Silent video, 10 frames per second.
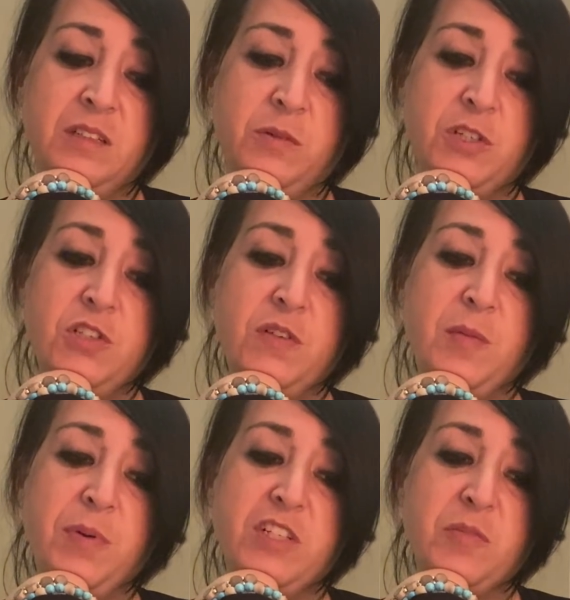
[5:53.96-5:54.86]
We do have
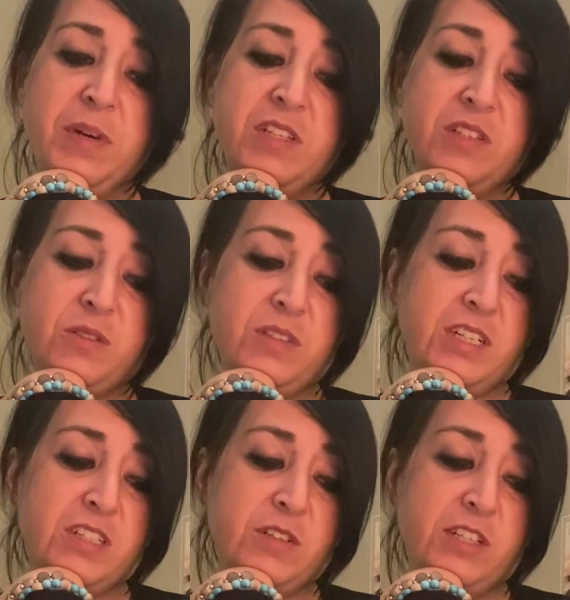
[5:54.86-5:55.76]
the Page of Pentacles
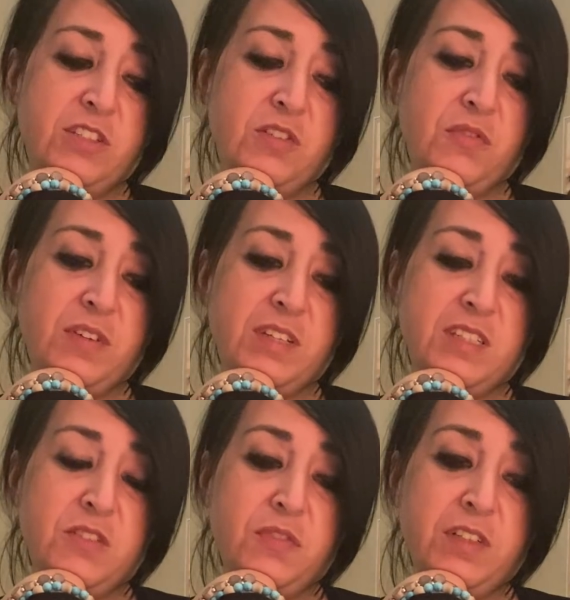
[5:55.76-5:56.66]
here, so I do
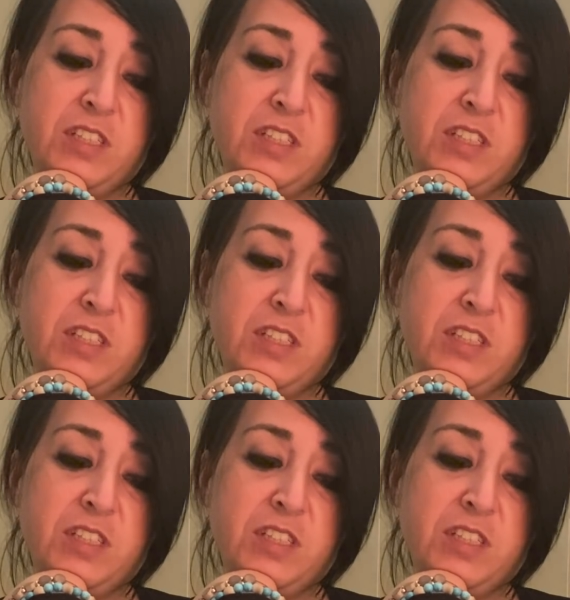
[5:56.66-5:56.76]
feel